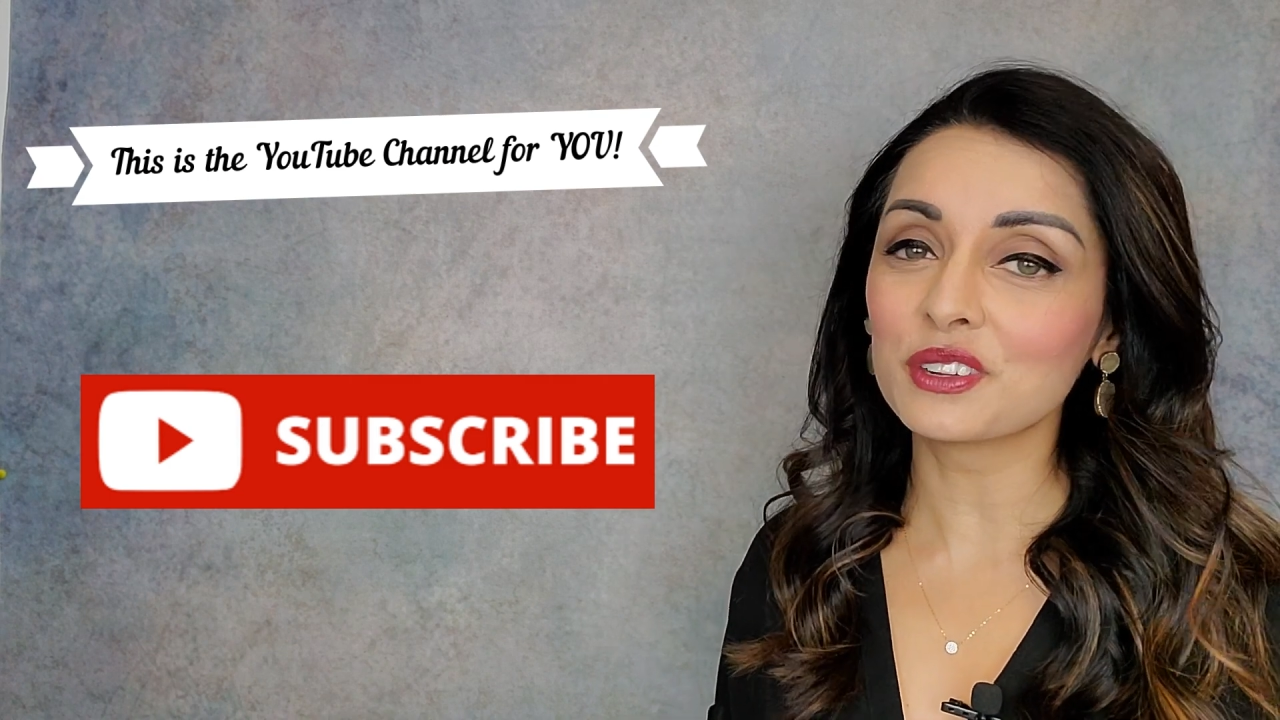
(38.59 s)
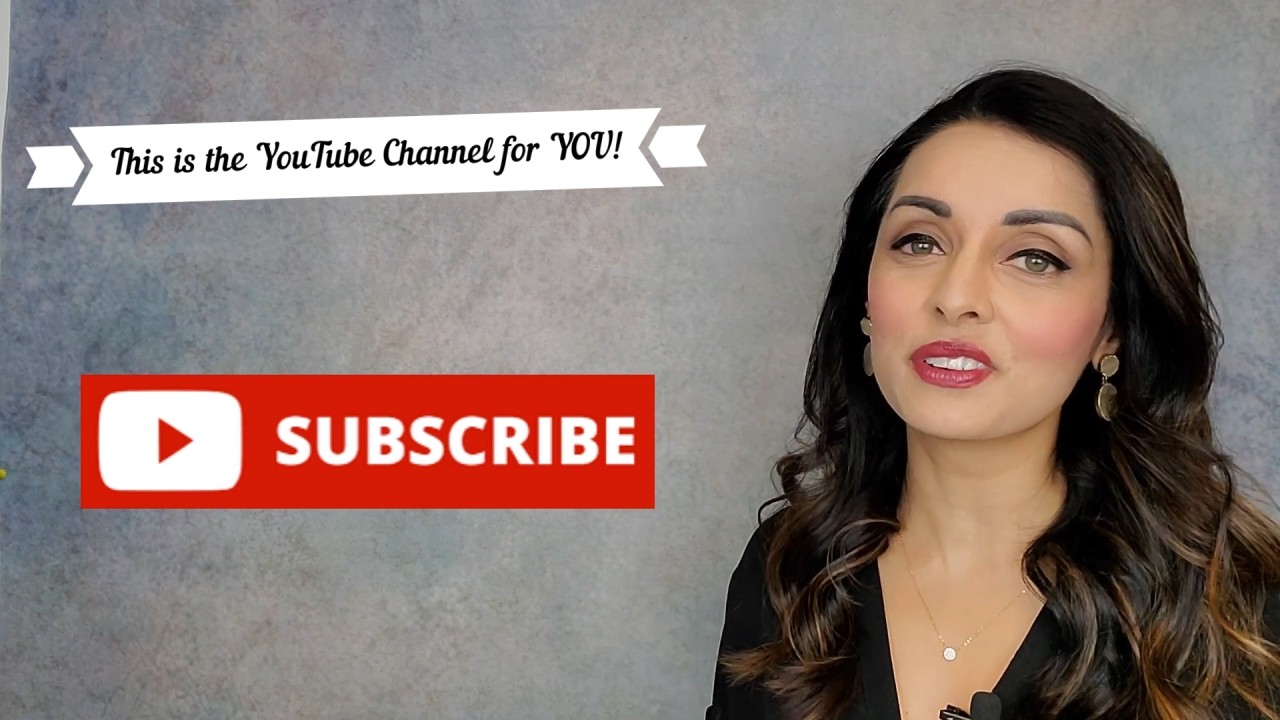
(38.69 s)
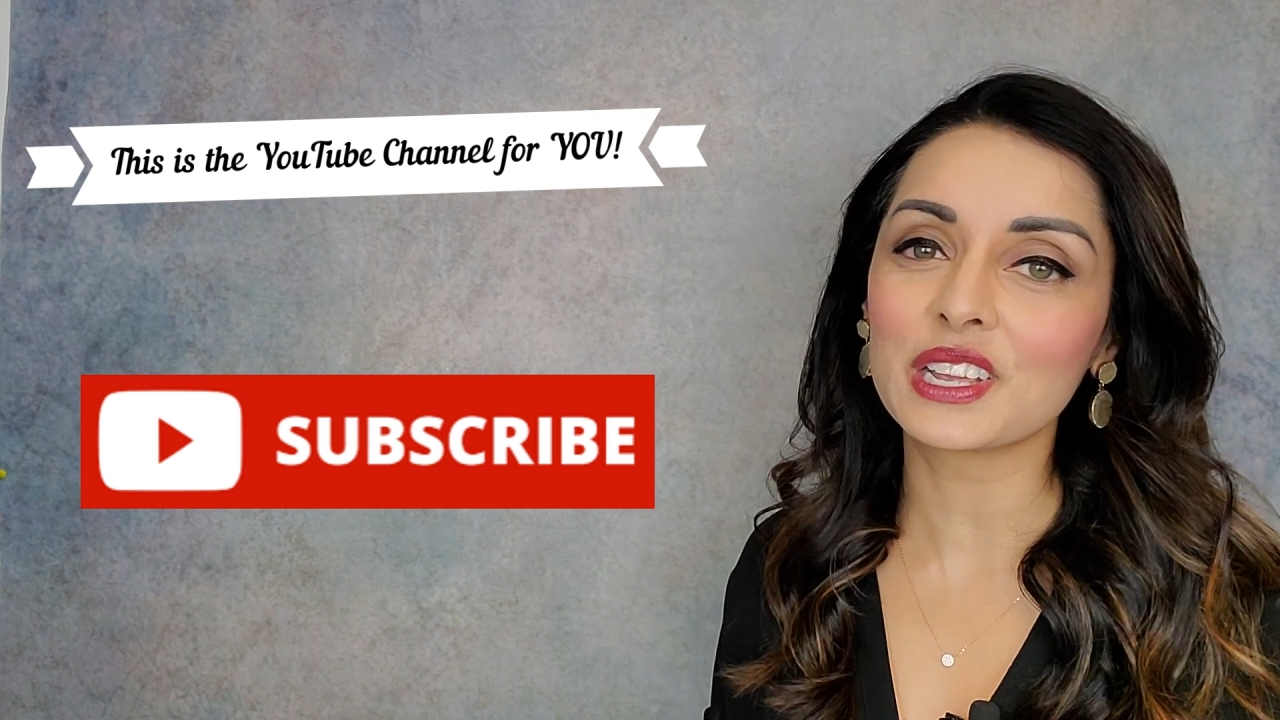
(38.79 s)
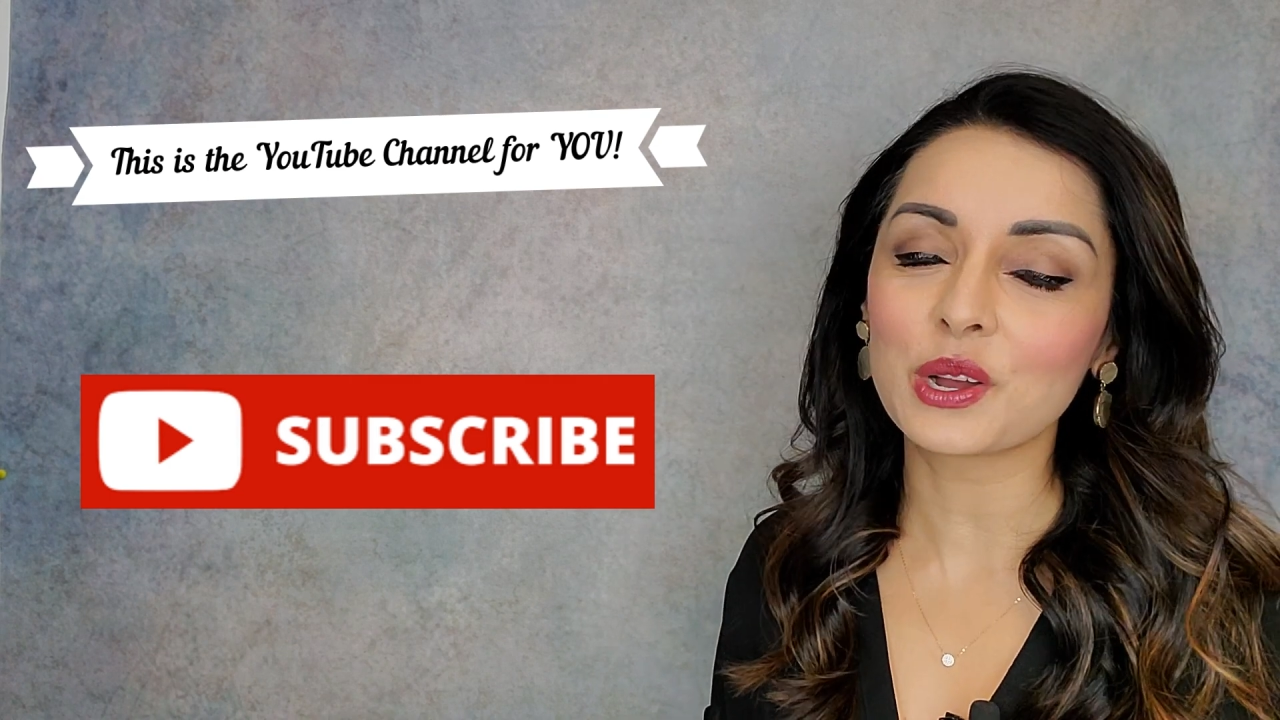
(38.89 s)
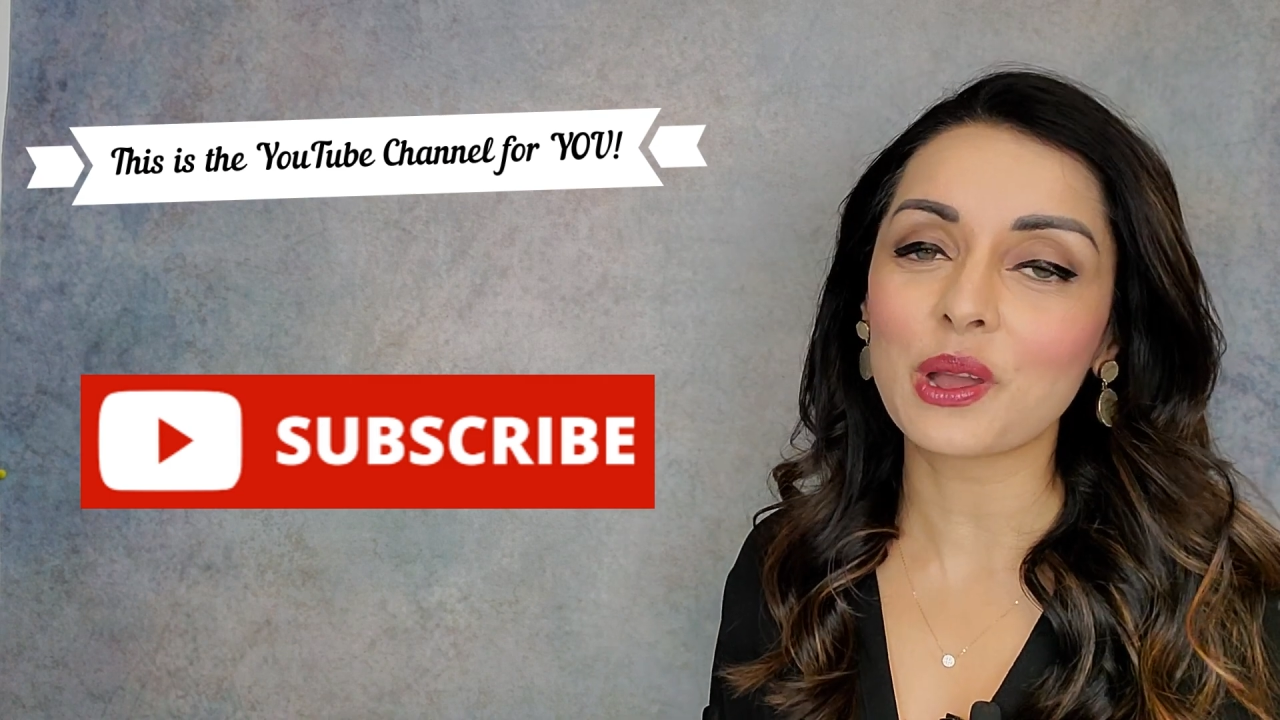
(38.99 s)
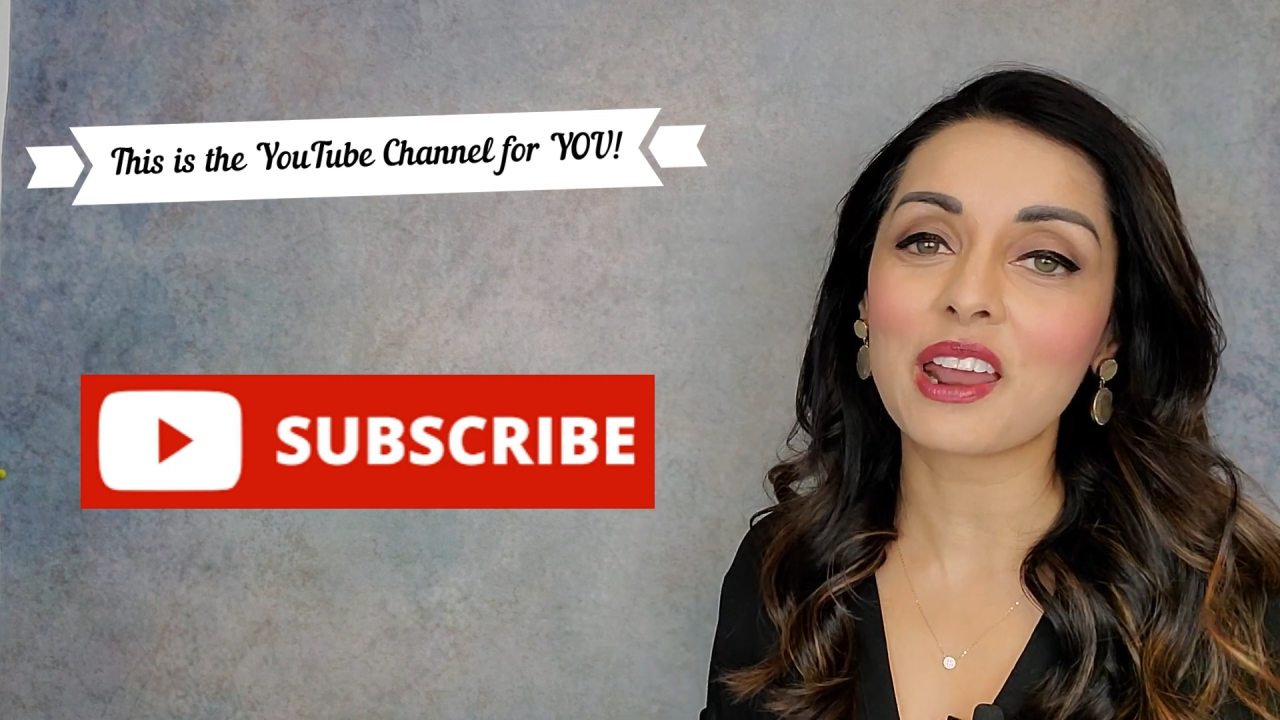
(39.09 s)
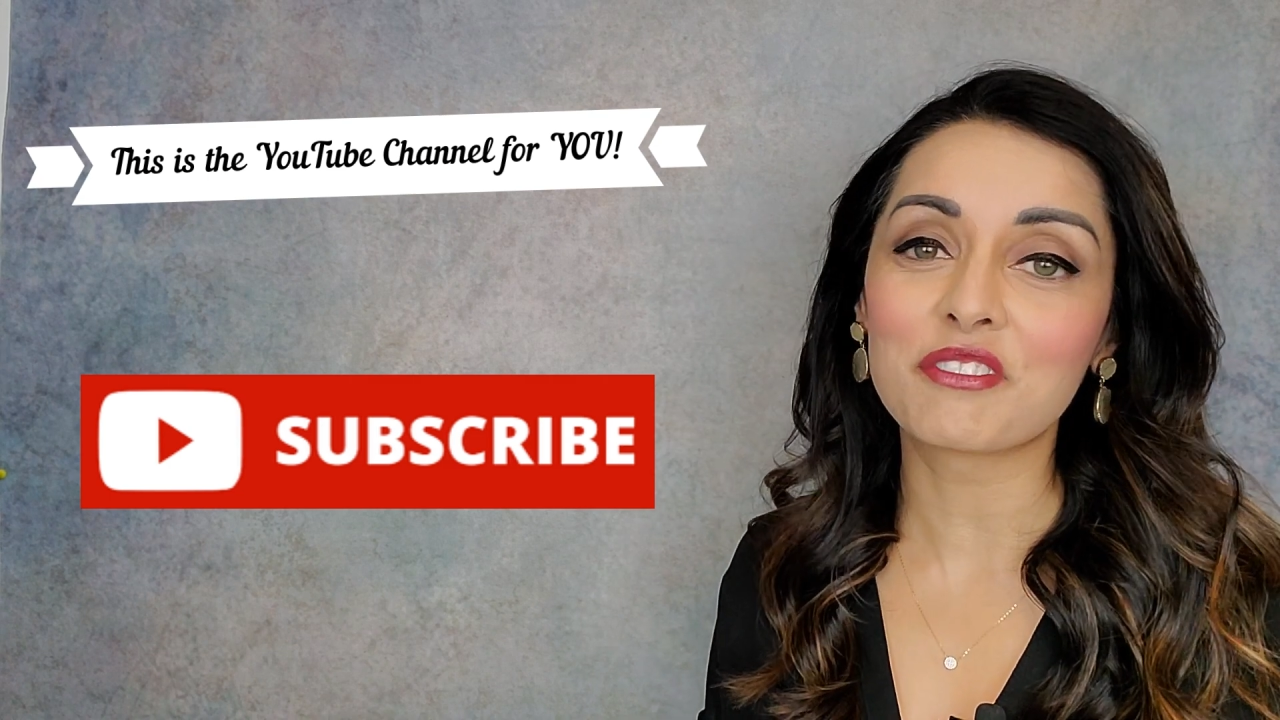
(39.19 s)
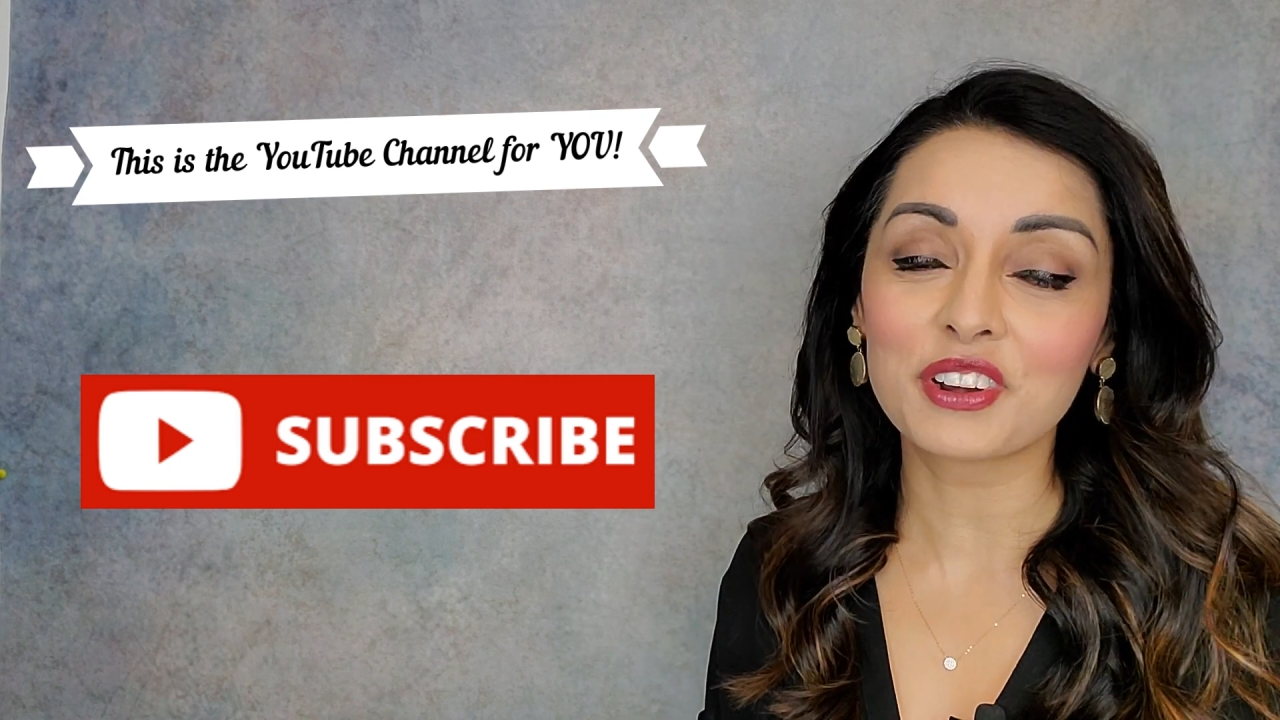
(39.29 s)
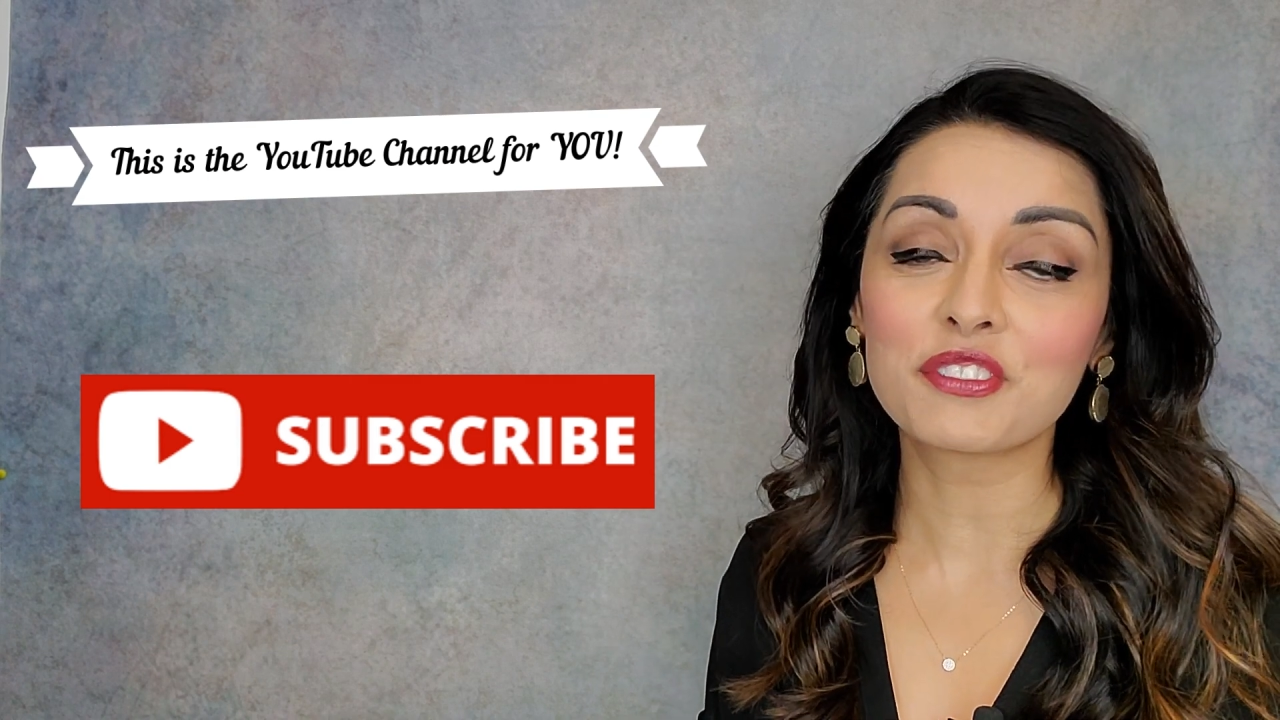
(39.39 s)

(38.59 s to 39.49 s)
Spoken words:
video every